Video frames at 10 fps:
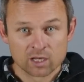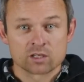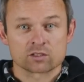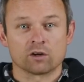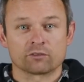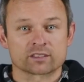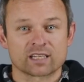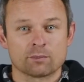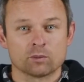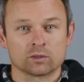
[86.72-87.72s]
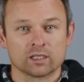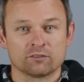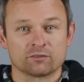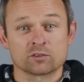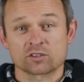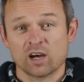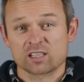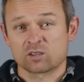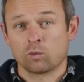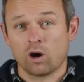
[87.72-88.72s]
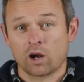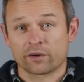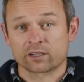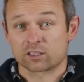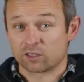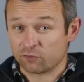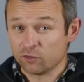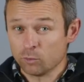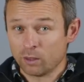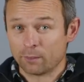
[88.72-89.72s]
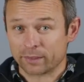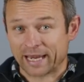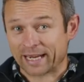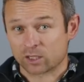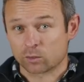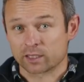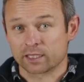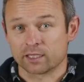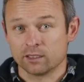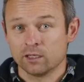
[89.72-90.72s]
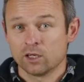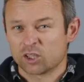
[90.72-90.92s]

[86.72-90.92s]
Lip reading: So for example, if you size the wiring to the fuel pump inadequately,